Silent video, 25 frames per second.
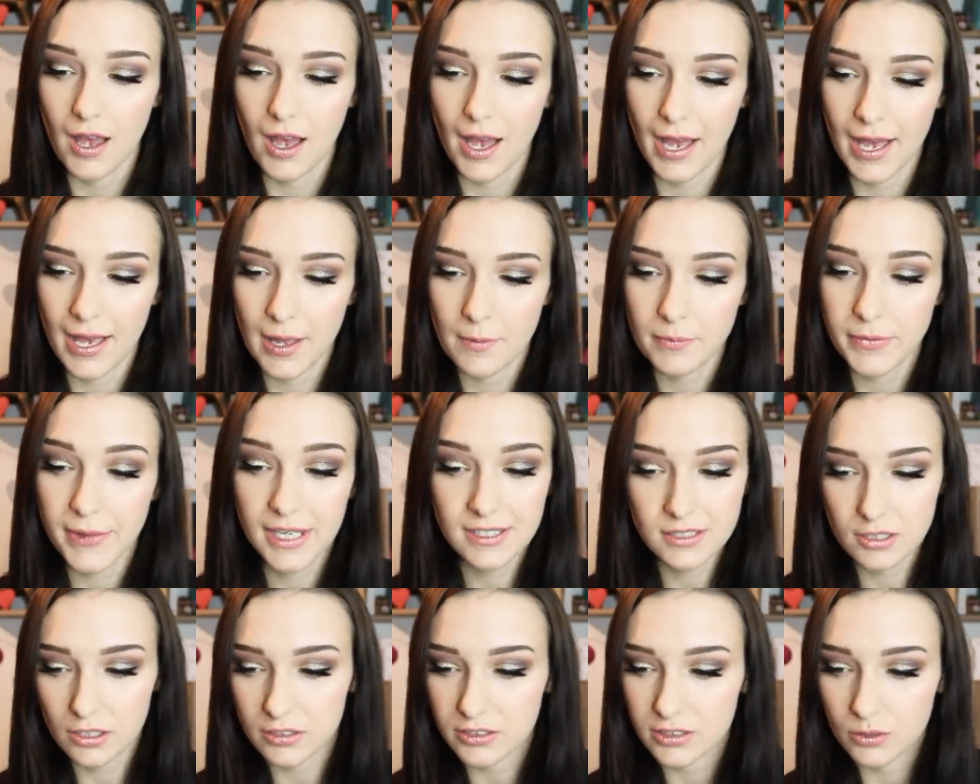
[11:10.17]

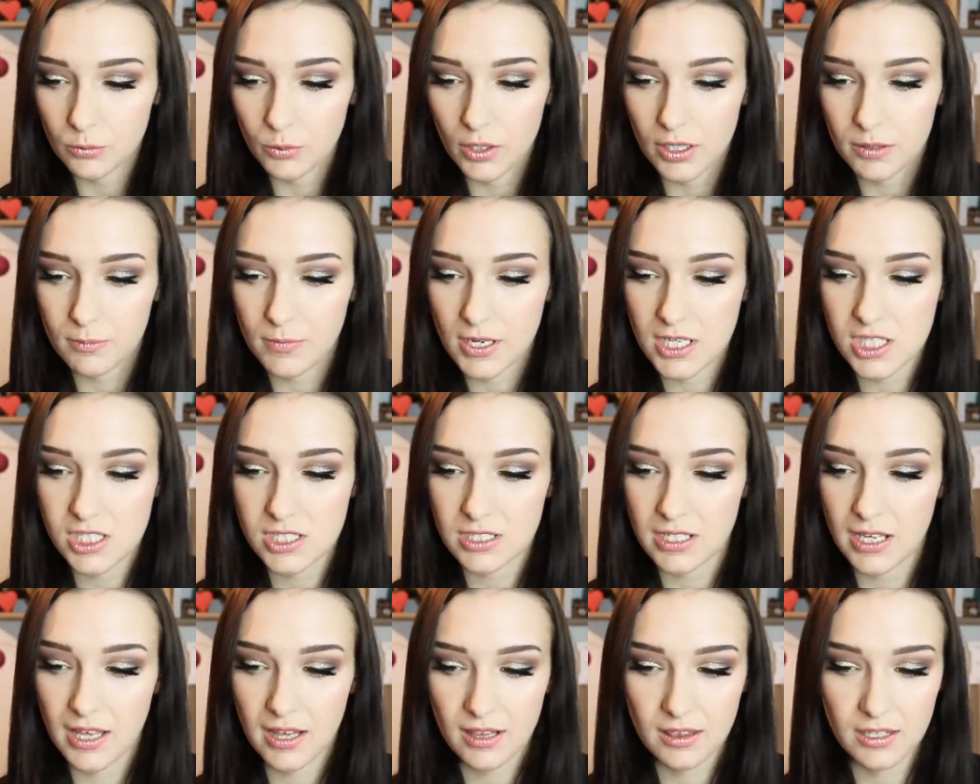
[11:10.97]
It's also worth
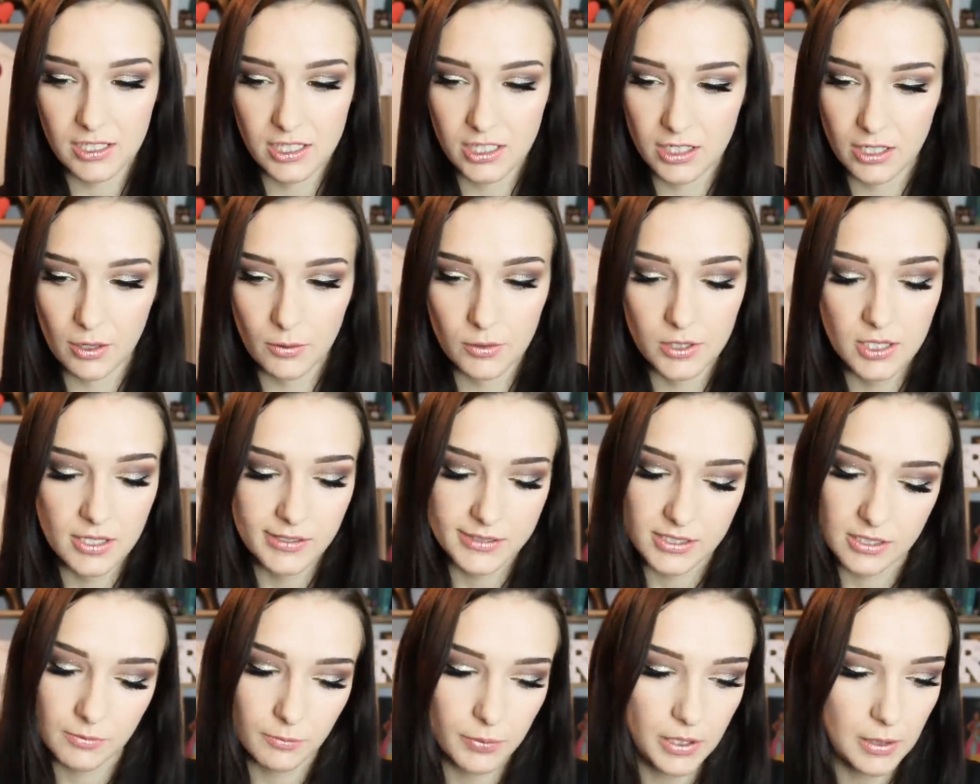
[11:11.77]
mentioning that, you know,
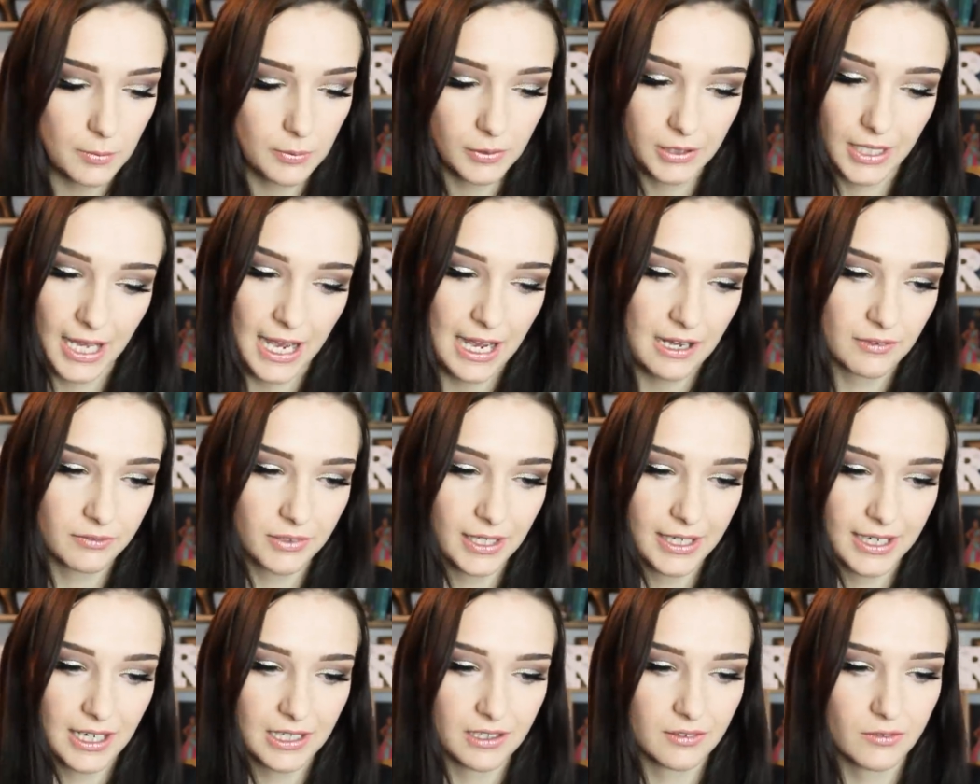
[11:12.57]
some people have
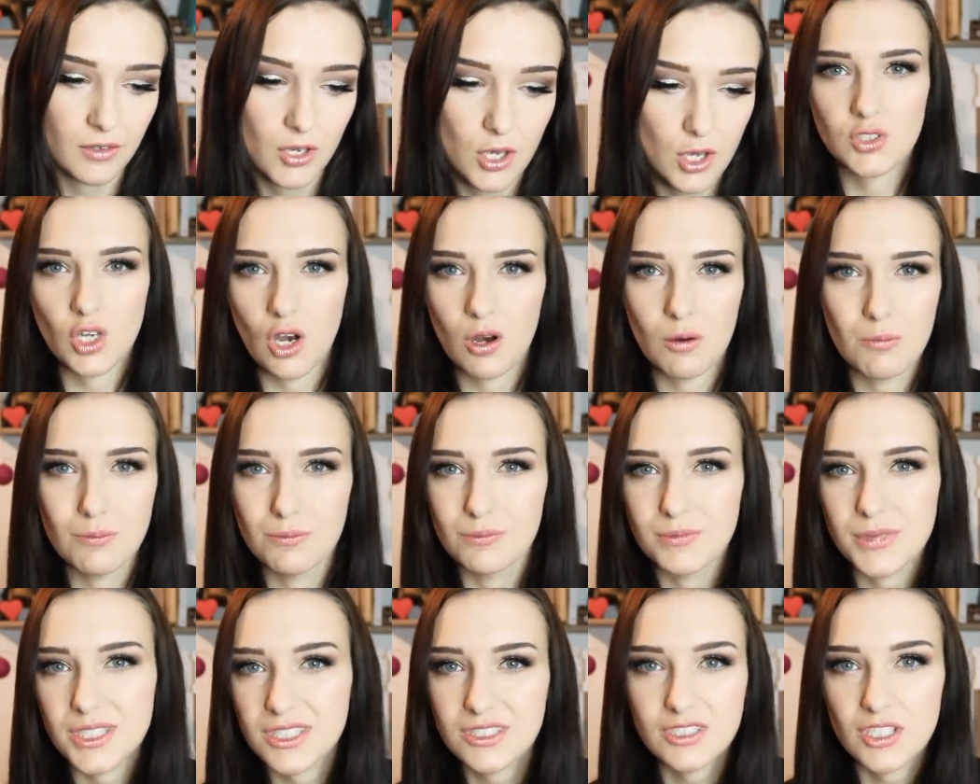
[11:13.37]
like kind of
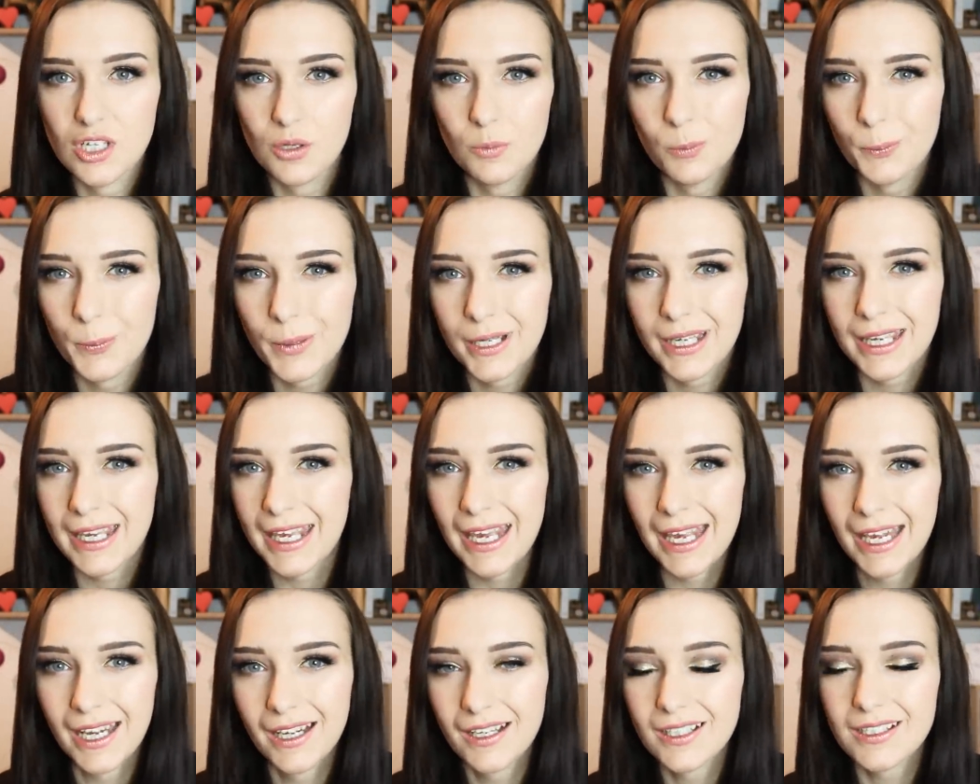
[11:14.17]
dom-sub
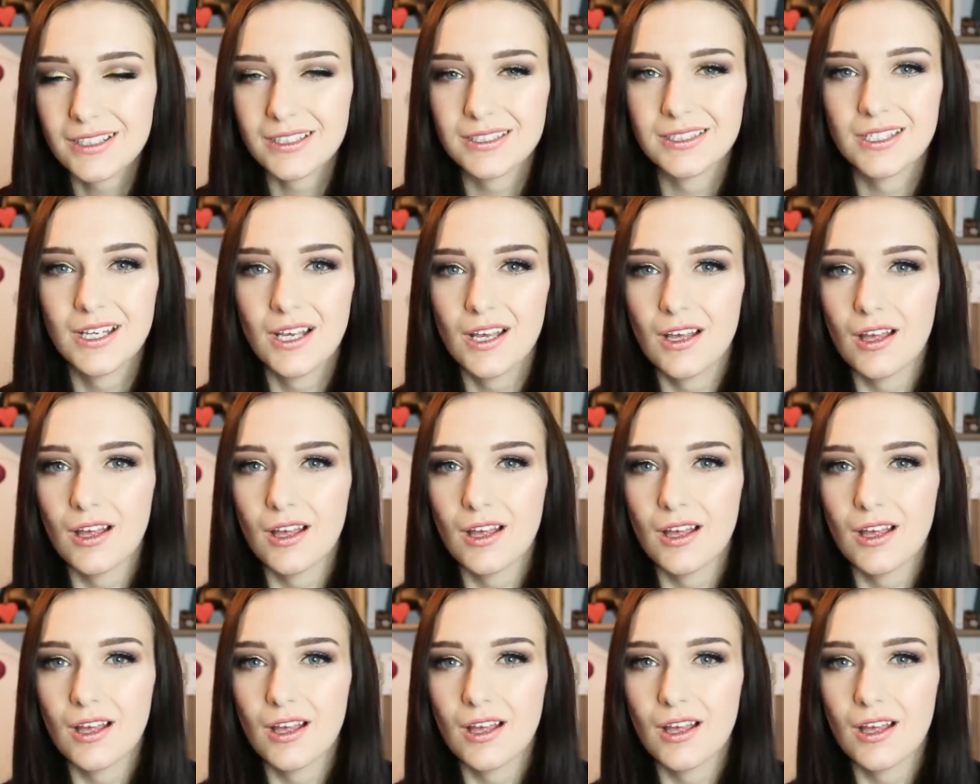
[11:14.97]
kinks,